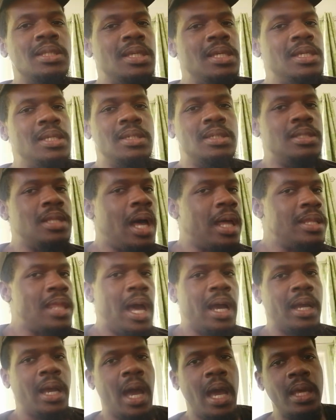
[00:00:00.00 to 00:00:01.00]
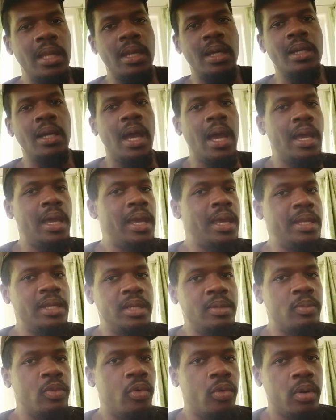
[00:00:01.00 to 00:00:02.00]
he's not that kind of guy
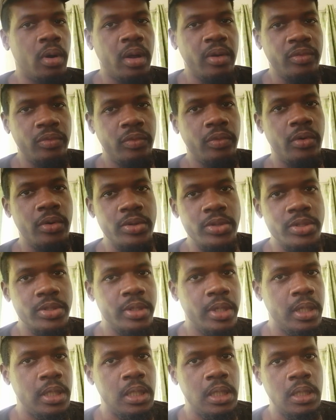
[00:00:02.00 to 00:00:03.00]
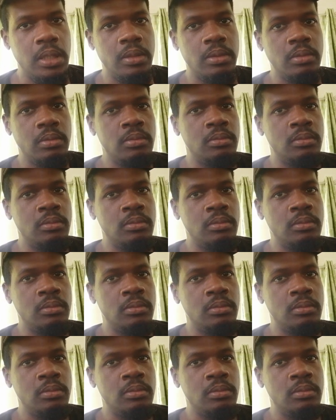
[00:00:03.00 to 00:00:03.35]
anymore, unfortunately.